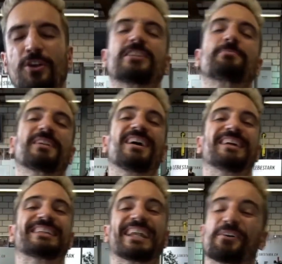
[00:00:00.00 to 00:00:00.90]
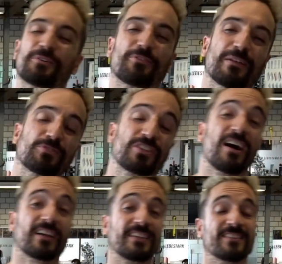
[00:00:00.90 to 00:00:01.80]
Gregory van
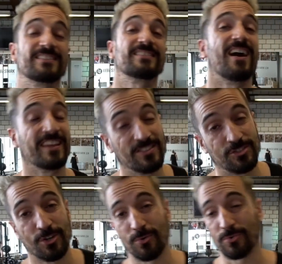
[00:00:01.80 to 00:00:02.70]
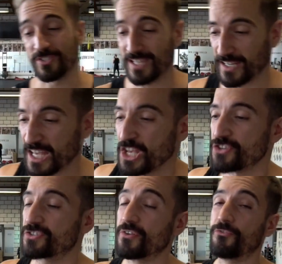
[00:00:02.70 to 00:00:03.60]
Lebestaak here. Science shows that
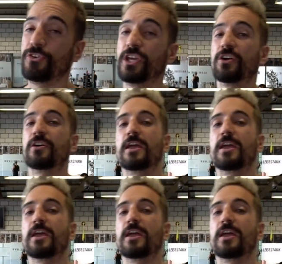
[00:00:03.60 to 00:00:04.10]
severe